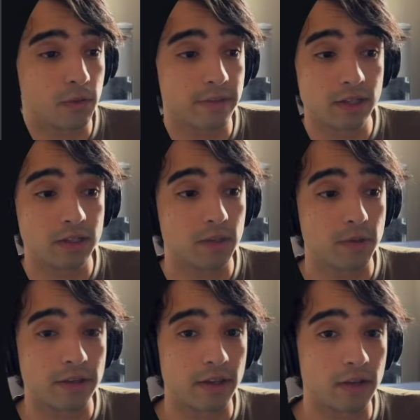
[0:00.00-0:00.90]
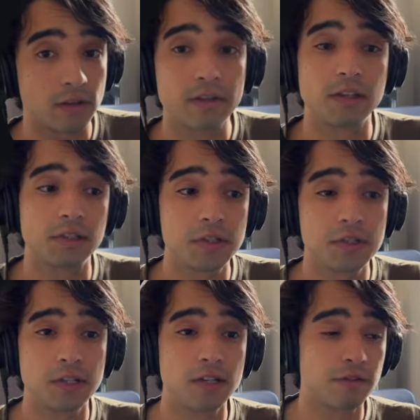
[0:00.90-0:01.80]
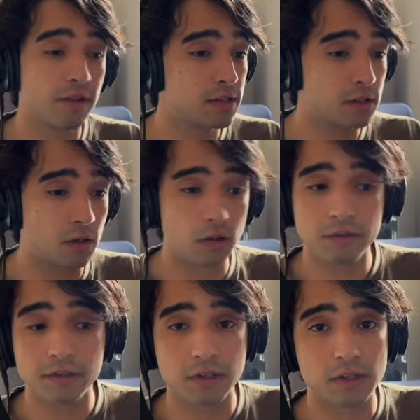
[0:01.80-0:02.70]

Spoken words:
we built it with a graphical user interface, all of it